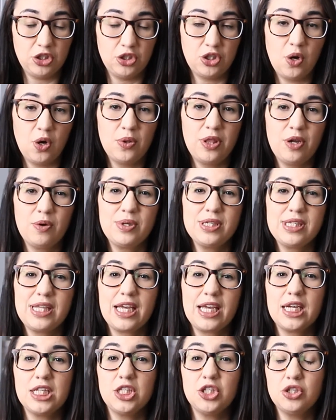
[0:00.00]
So there was
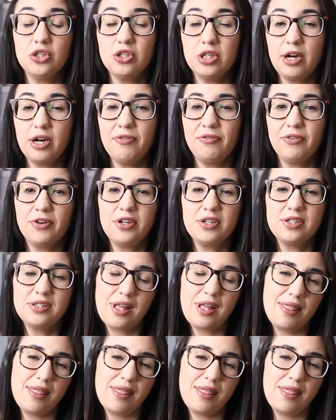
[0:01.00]
like concern at first,